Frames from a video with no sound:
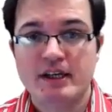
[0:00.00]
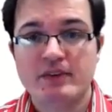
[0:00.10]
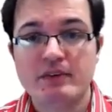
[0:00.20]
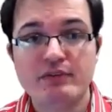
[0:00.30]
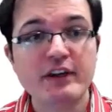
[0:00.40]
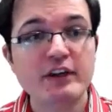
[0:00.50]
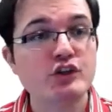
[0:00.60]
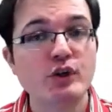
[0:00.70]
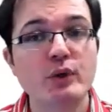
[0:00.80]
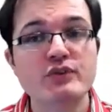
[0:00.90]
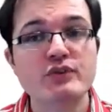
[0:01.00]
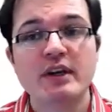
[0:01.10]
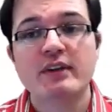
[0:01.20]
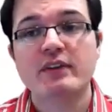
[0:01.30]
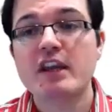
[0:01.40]
The figure
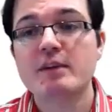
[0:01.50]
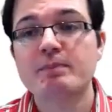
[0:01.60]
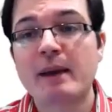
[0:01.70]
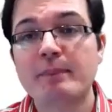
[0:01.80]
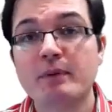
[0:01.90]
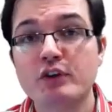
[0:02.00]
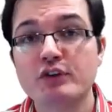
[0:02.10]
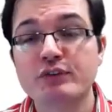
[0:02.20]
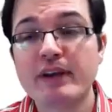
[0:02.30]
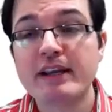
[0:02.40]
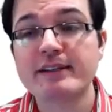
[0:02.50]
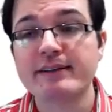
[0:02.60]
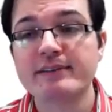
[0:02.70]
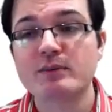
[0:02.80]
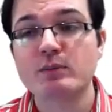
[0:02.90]
shows the heat map of user ratings,